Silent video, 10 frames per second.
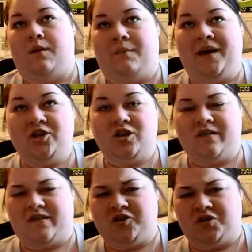My
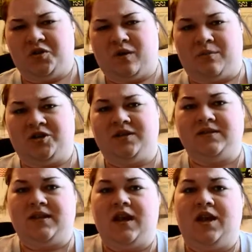insurance gives you two
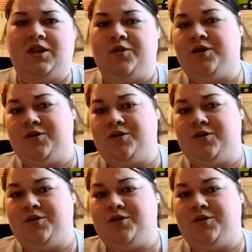options. You could